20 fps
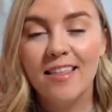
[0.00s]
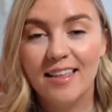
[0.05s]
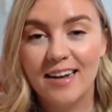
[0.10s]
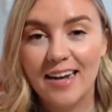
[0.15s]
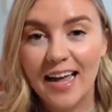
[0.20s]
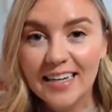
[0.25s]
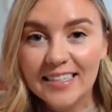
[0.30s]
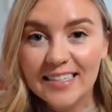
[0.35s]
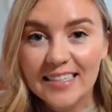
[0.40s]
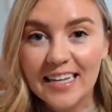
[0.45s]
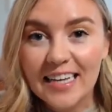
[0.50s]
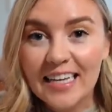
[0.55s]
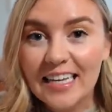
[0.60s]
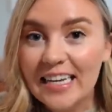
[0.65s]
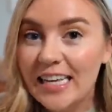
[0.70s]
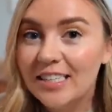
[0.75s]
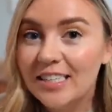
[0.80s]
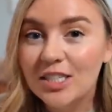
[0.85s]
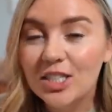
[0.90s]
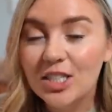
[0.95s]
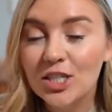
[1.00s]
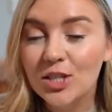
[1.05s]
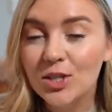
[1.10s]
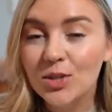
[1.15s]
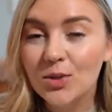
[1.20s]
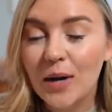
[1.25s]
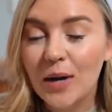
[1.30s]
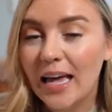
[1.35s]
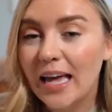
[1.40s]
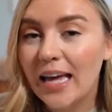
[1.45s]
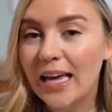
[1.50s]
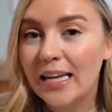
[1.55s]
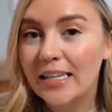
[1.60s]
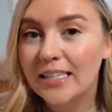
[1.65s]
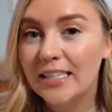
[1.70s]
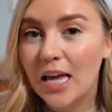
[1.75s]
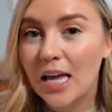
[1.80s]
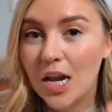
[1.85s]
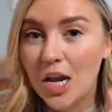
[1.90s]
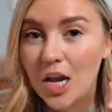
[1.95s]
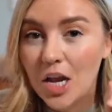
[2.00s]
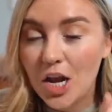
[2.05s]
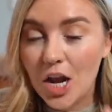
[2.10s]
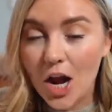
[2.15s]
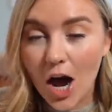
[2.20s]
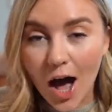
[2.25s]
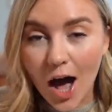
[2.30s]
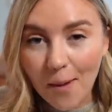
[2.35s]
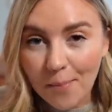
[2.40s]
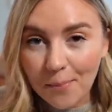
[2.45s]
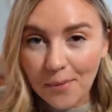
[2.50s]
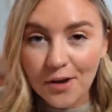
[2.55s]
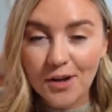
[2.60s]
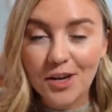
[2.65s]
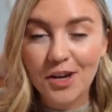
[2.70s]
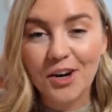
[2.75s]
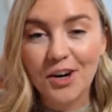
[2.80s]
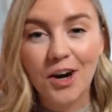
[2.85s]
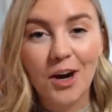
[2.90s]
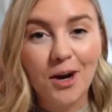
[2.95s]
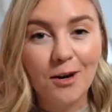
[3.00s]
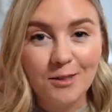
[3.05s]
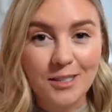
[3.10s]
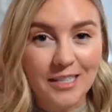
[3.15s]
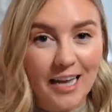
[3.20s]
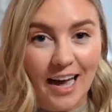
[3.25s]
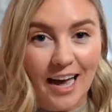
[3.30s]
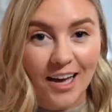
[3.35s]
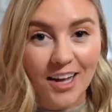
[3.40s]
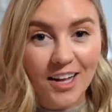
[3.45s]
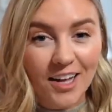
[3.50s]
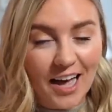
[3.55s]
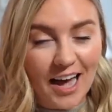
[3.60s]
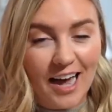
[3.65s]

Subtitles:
The next thing you need to do is not book your hotel.